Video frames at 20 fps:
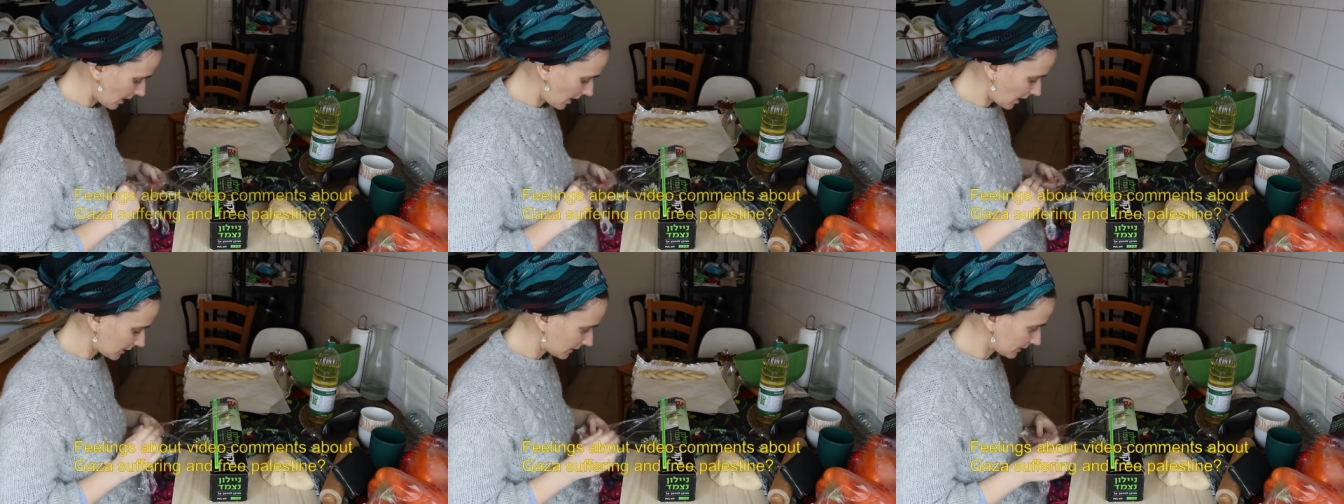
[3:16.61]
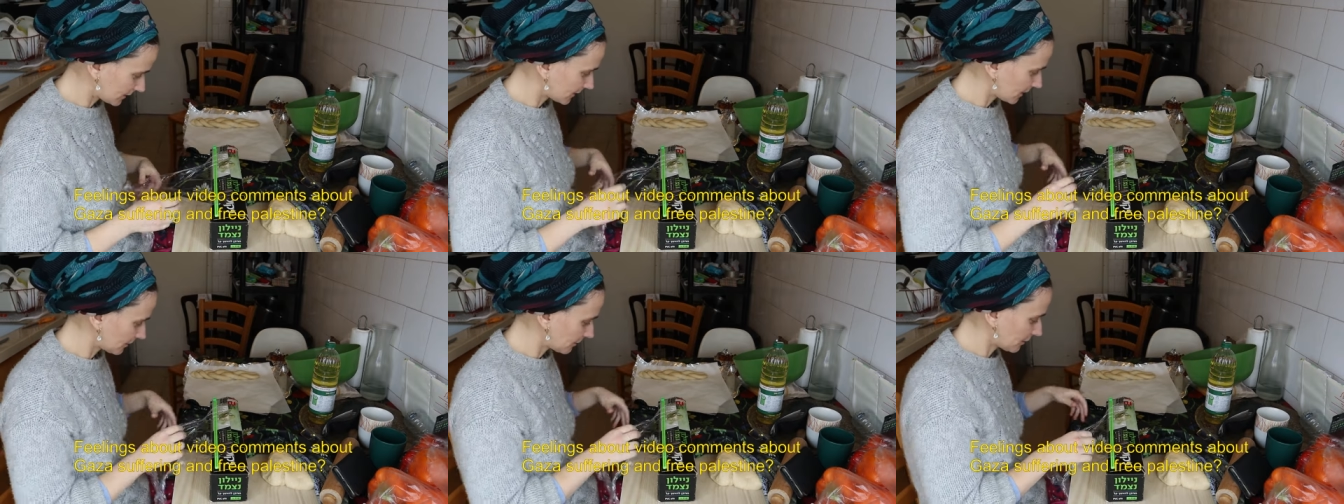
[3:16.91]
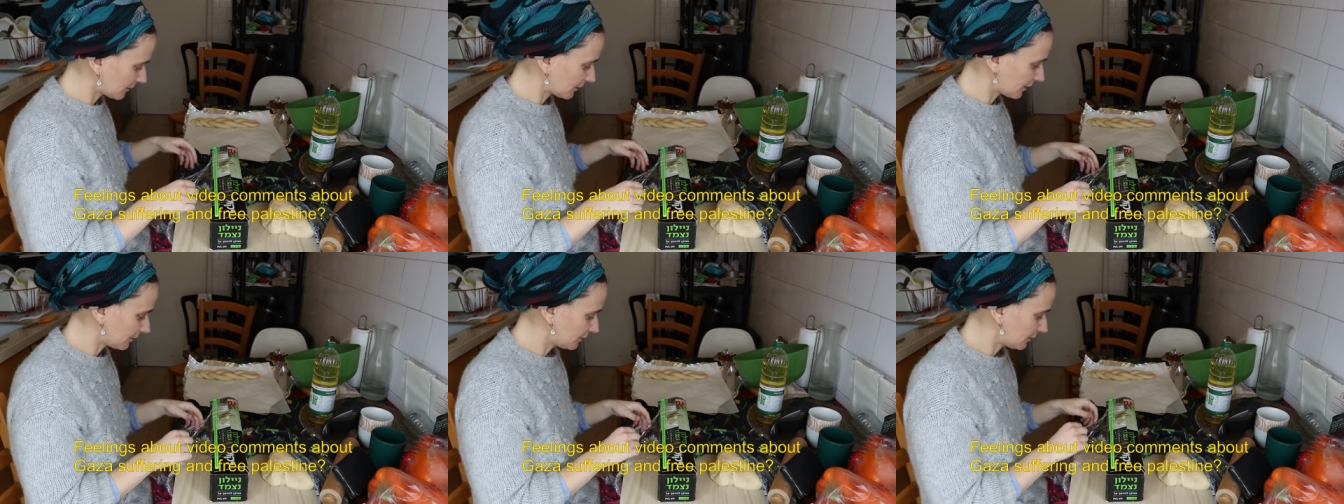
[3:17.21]
on some
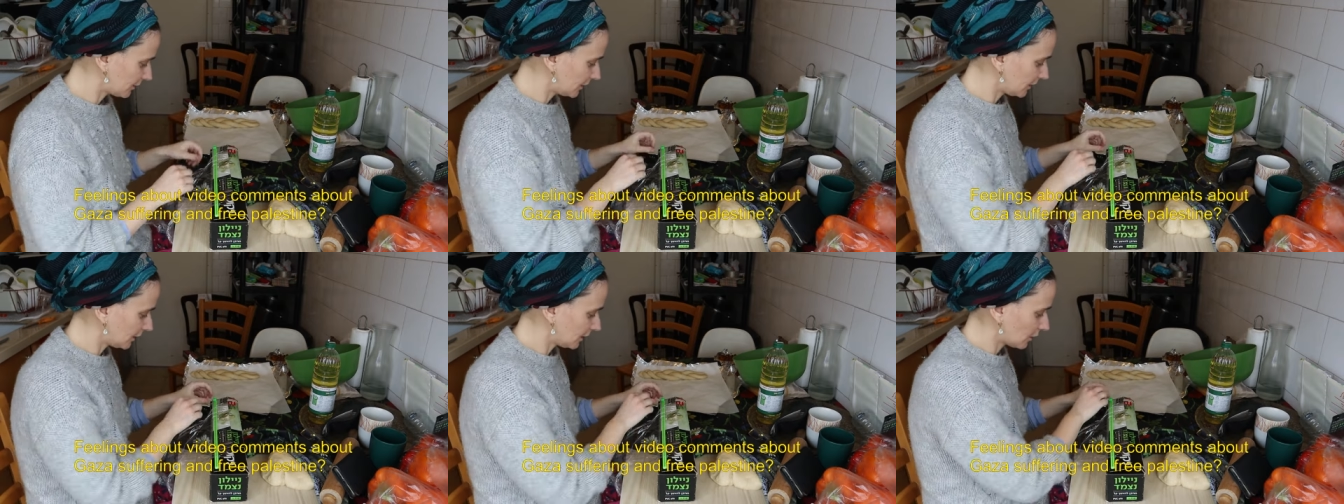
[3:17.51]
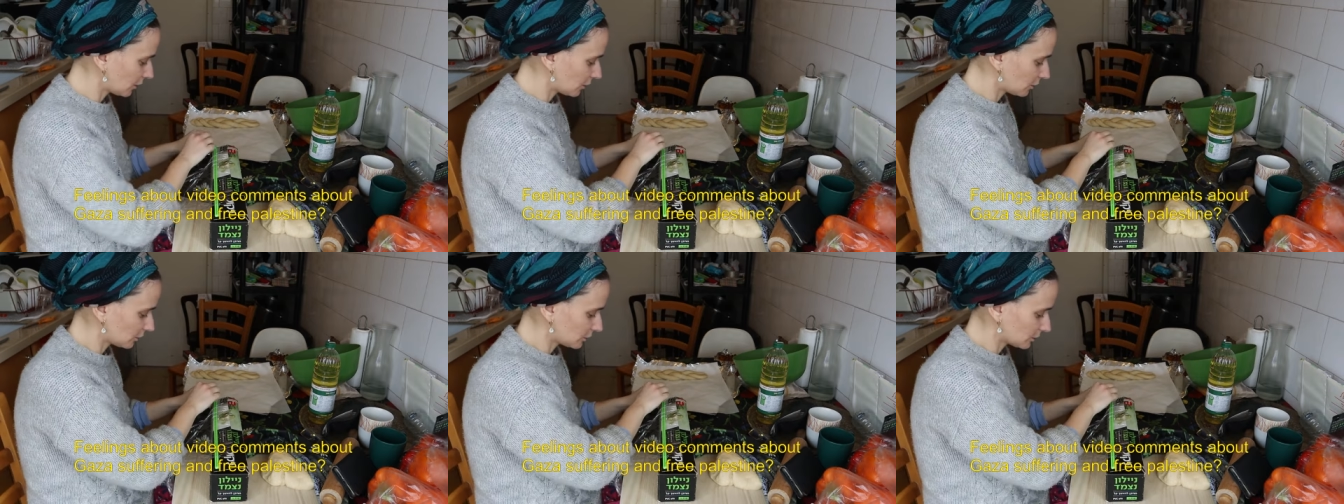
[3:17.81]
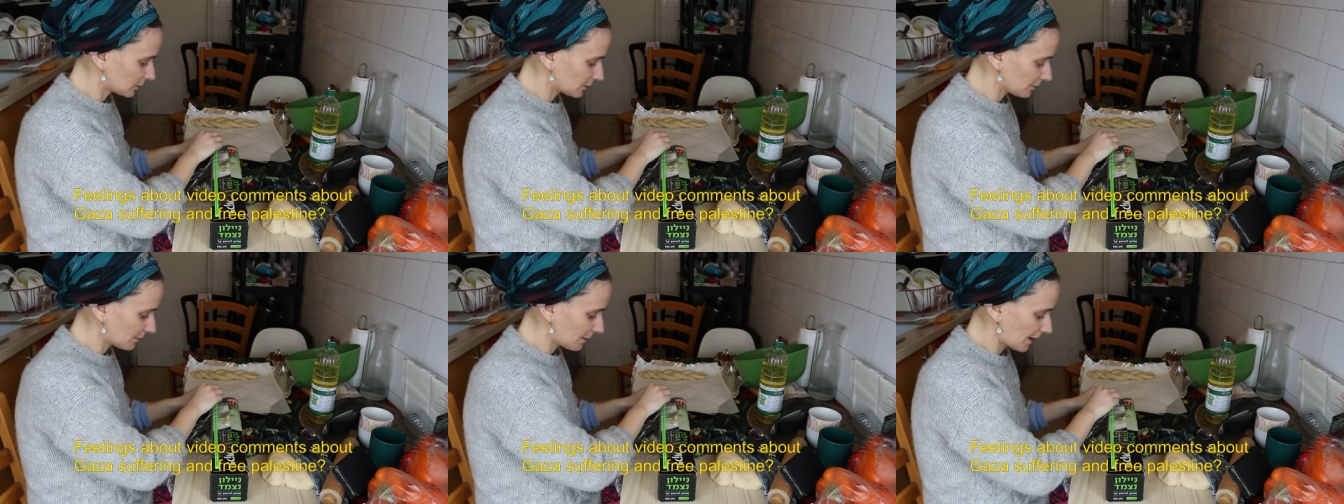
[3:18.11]
of my
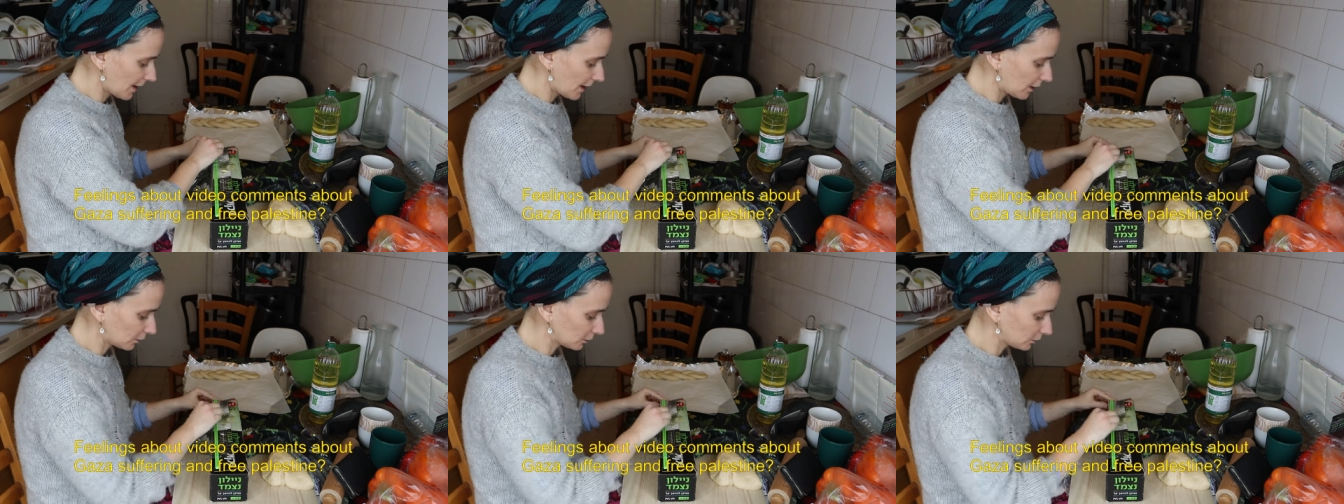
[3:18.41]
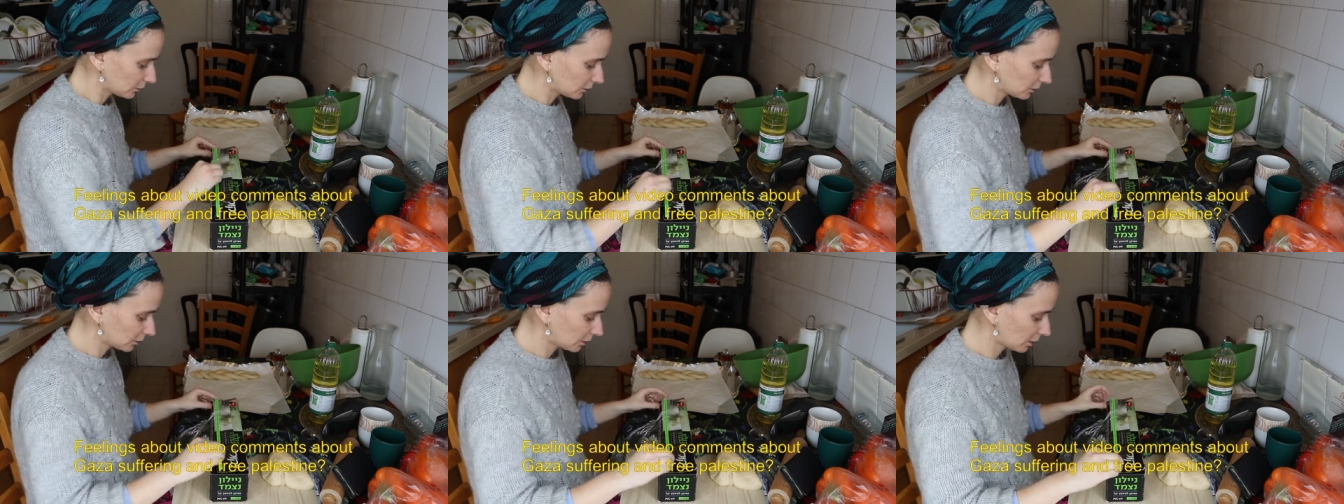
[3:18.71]
videos about